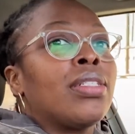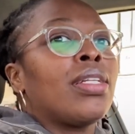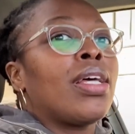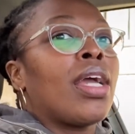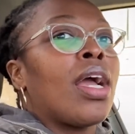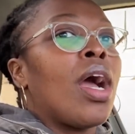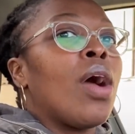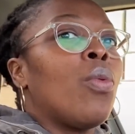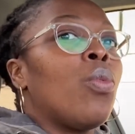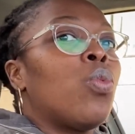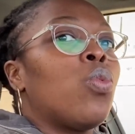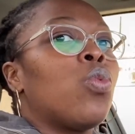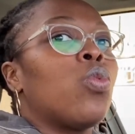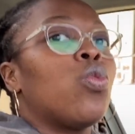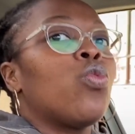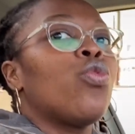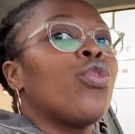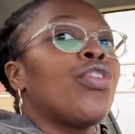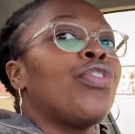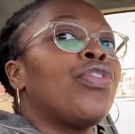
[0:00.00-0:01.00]
Like I
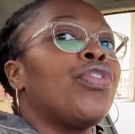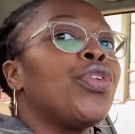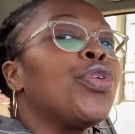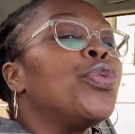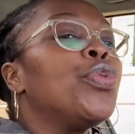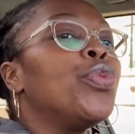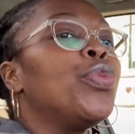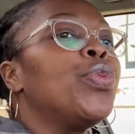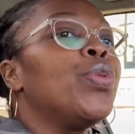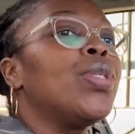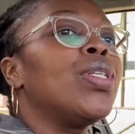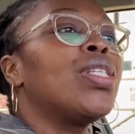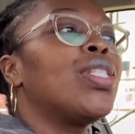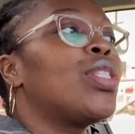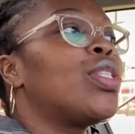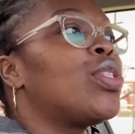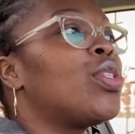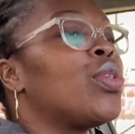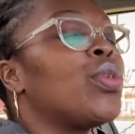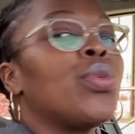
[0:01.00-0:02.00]

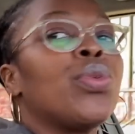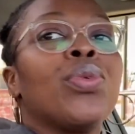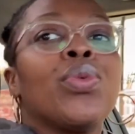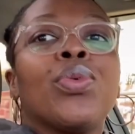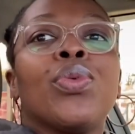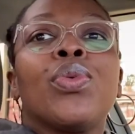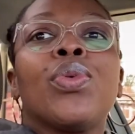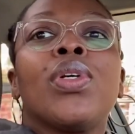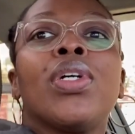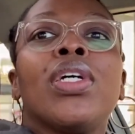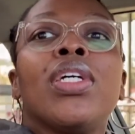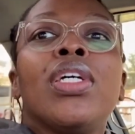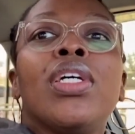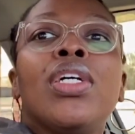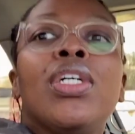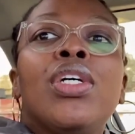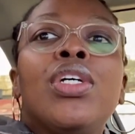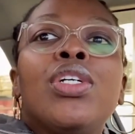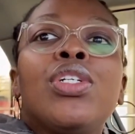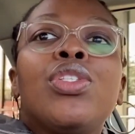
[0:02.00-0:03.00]
refused to
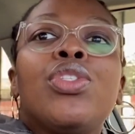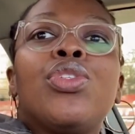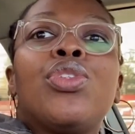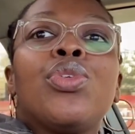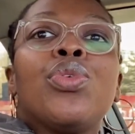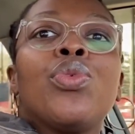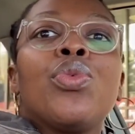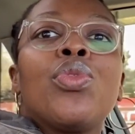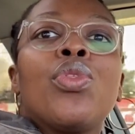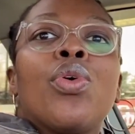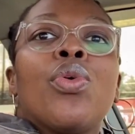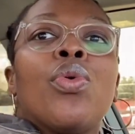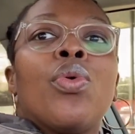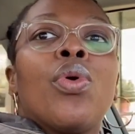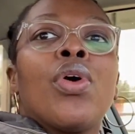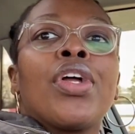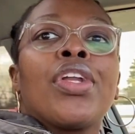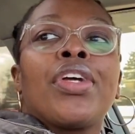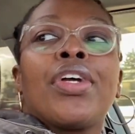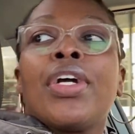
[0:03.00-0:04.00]
do the
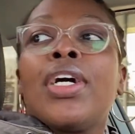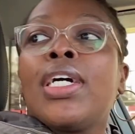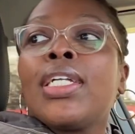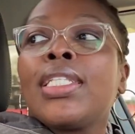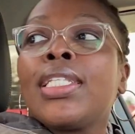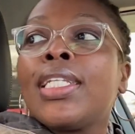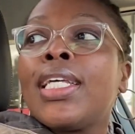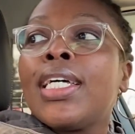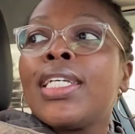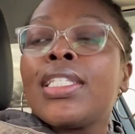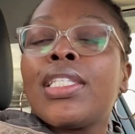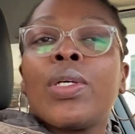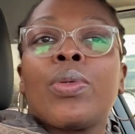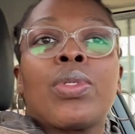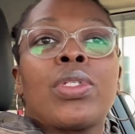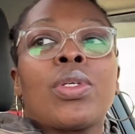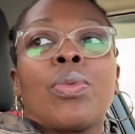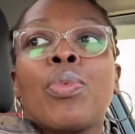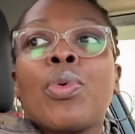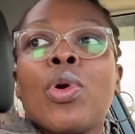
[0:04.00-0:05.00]
order unless there
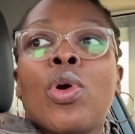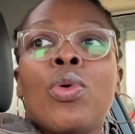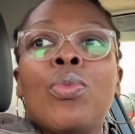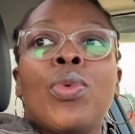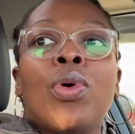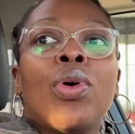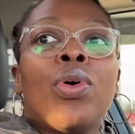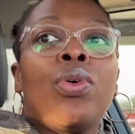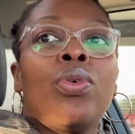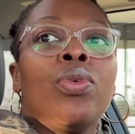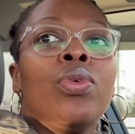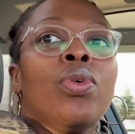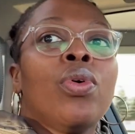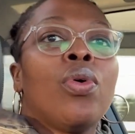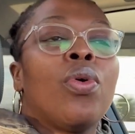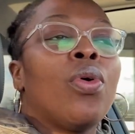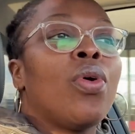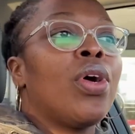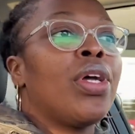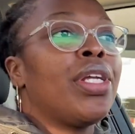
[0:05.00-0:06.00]
was a promo
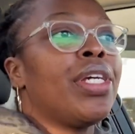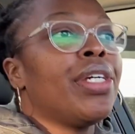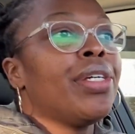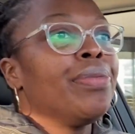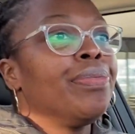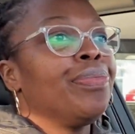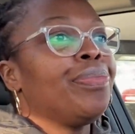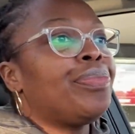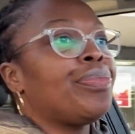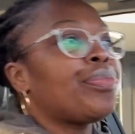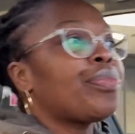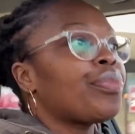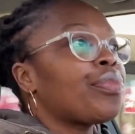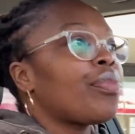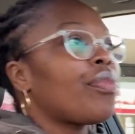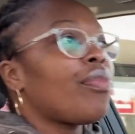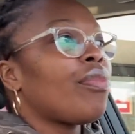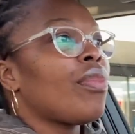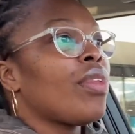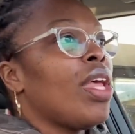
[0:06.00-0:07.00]
on it.
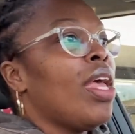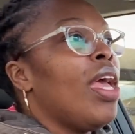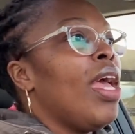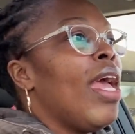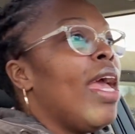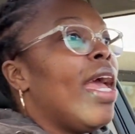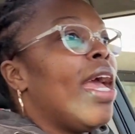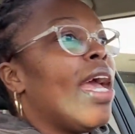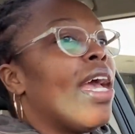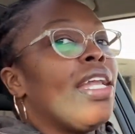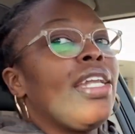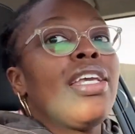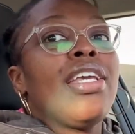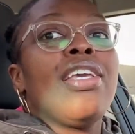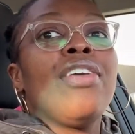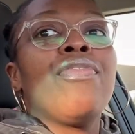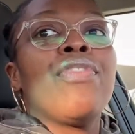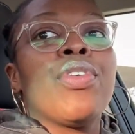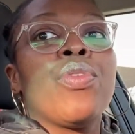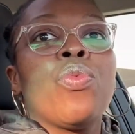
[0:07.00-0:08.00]
And
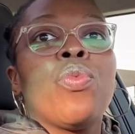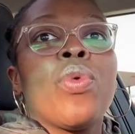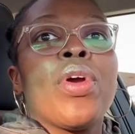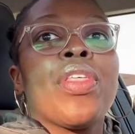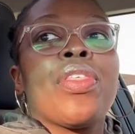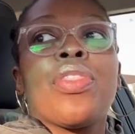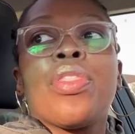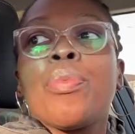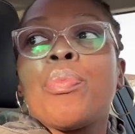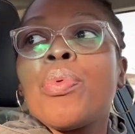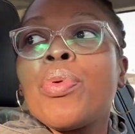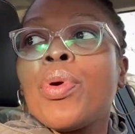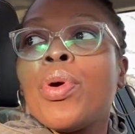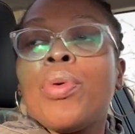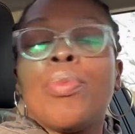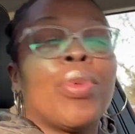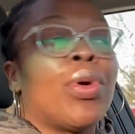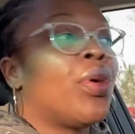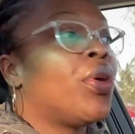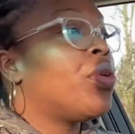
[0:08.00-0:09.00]
even with the
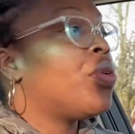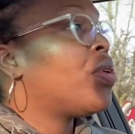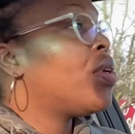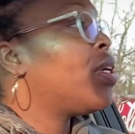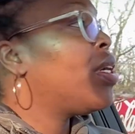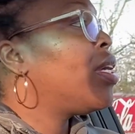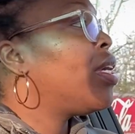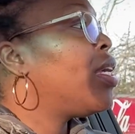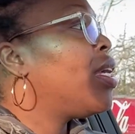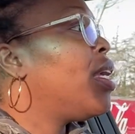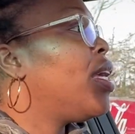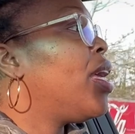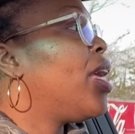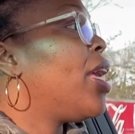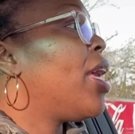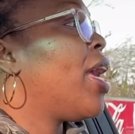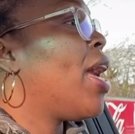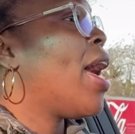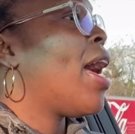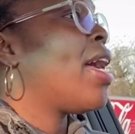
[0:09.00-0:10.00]
promo,
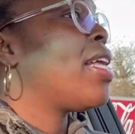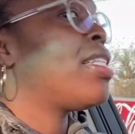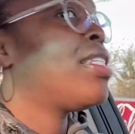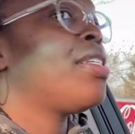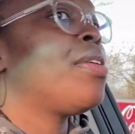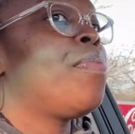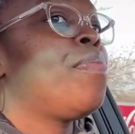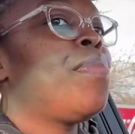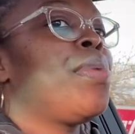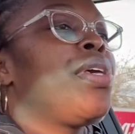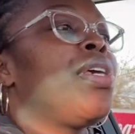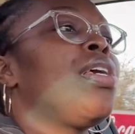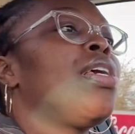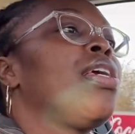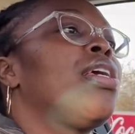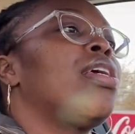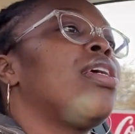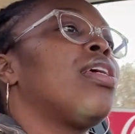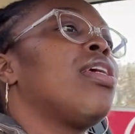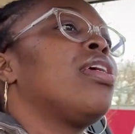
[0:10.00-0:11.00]
it had to
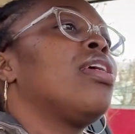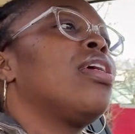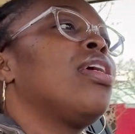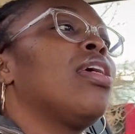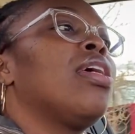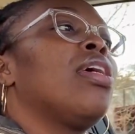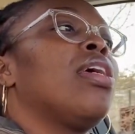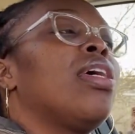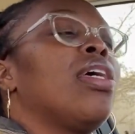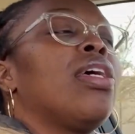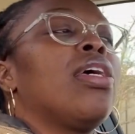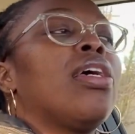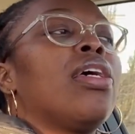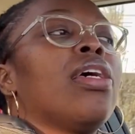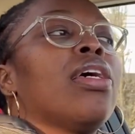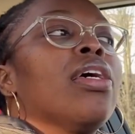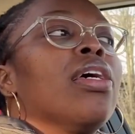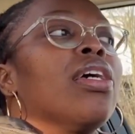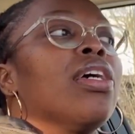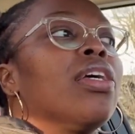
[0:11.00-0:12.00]
be
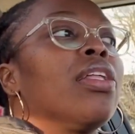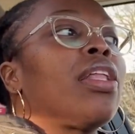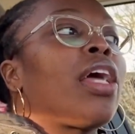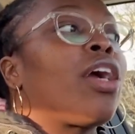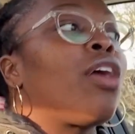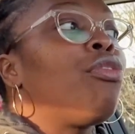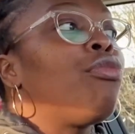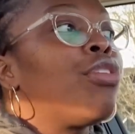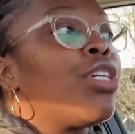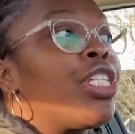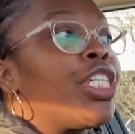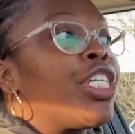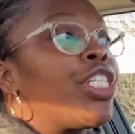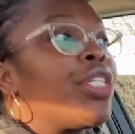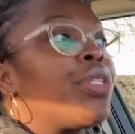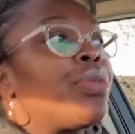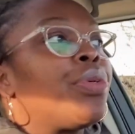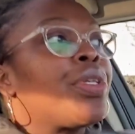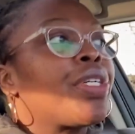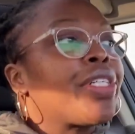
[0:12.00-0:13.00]
like a really
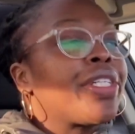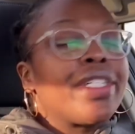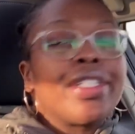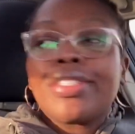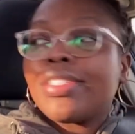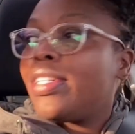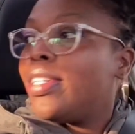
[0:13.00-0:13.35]
good order.